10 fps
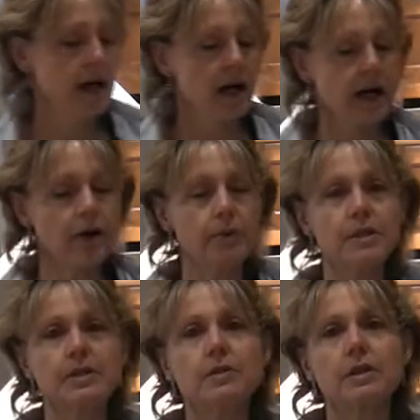I
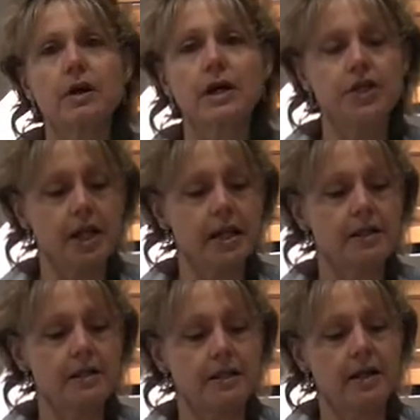always use large
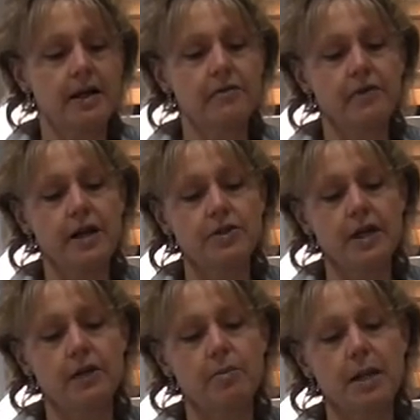eggs. I find you
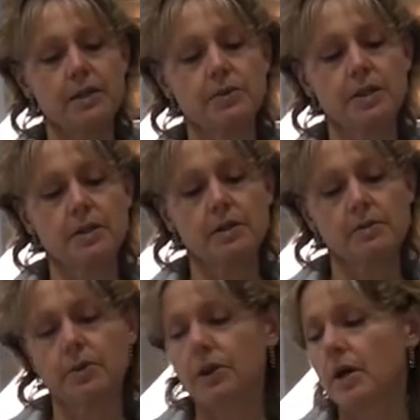get the best results
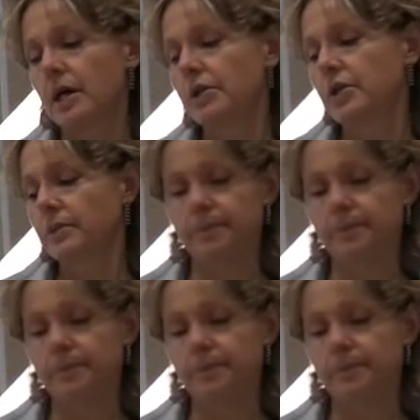with large.